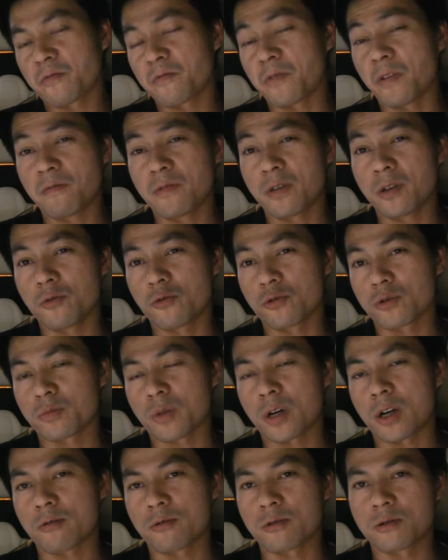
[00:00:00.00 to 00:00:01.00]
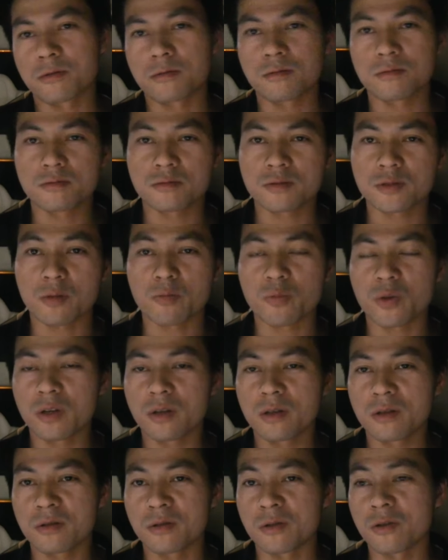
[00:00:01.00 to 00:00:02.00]
fifty horsepower
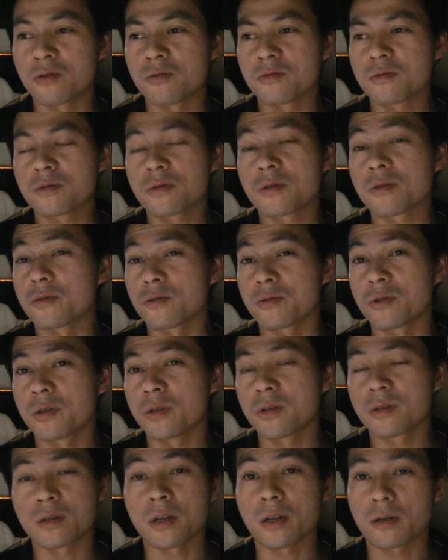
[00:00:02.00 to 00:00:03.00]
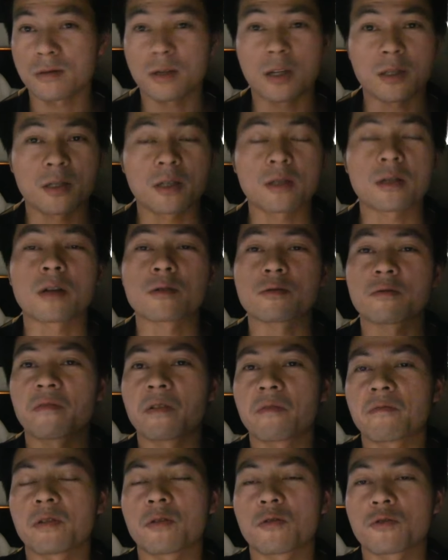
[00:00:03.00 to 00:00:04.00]
something, you know, continuous, like that's it, one hundred
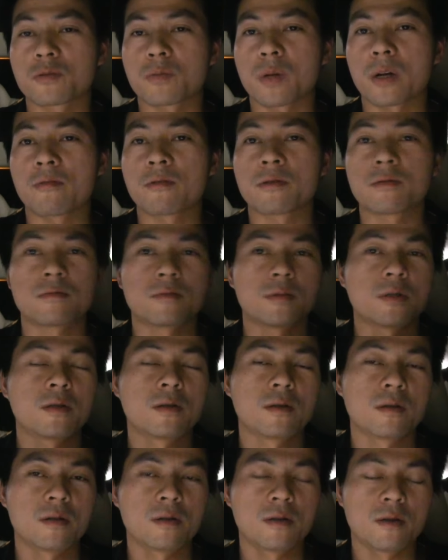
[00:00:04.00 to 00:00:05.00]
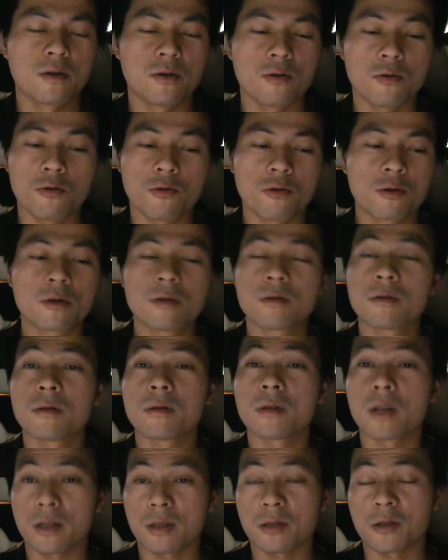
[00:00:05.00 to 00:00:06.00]
fifty horsepower, or
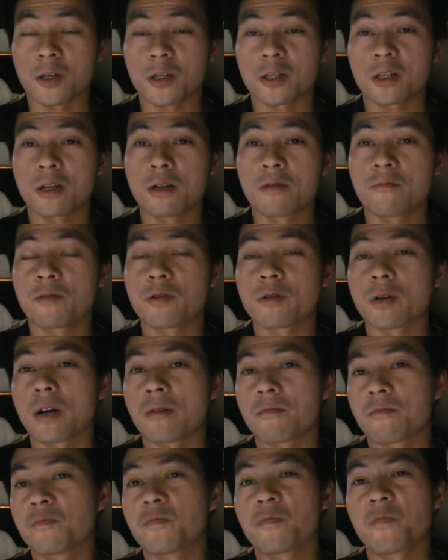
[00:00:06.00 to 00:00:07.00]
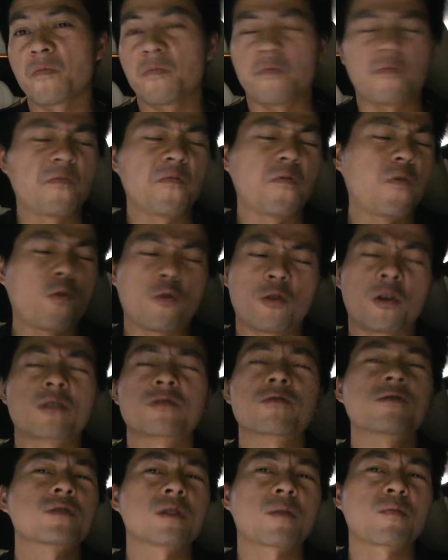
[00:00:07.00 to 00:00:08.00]
like the Tesla where you have four
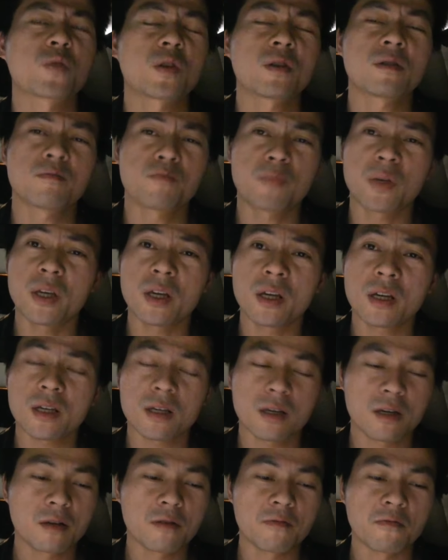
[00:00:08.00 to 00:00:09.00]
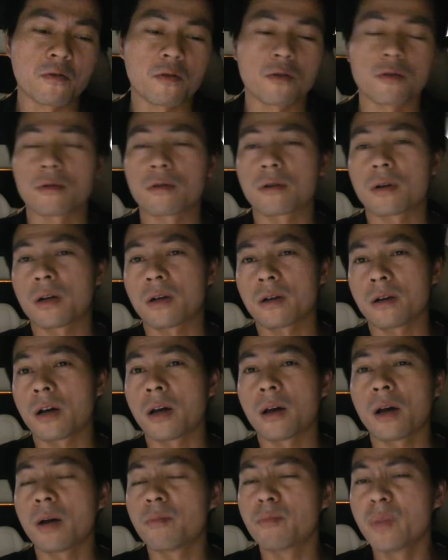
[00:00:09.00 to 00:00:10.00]
hundred something peak for
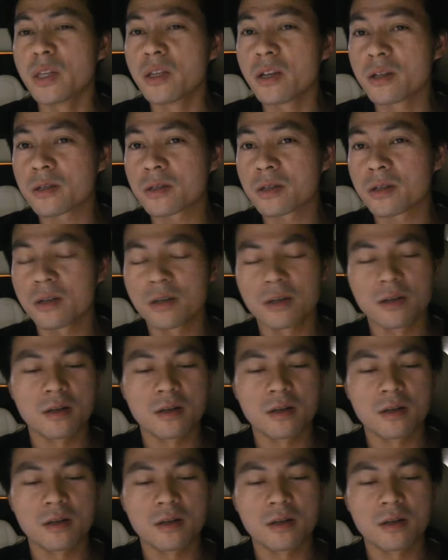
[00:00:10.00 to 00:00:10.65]
uh, a minute